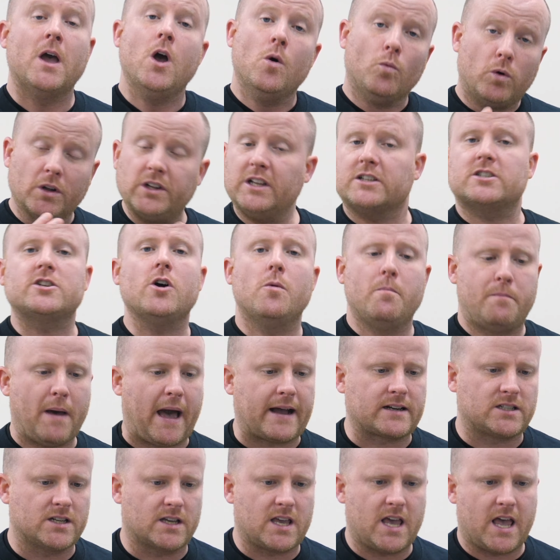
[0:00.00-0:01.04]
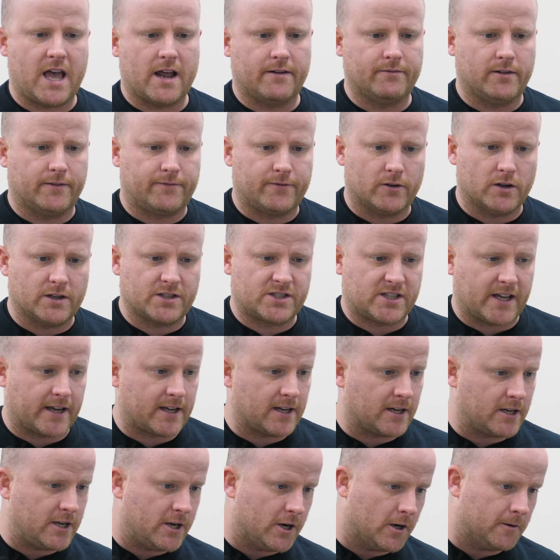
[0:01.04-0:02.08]
Well, let's go back to Canva for a
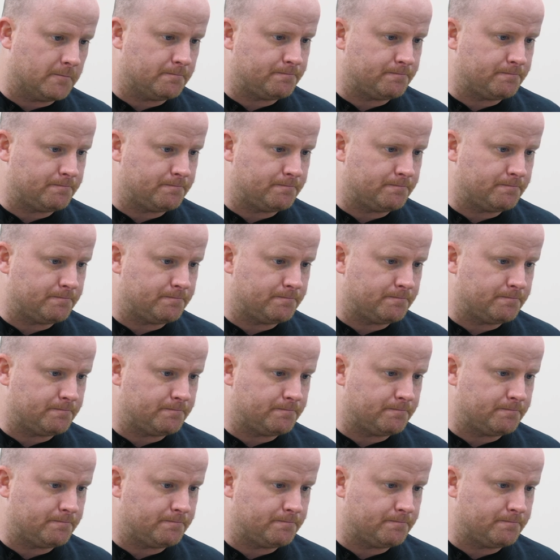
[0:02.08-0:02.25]
second here.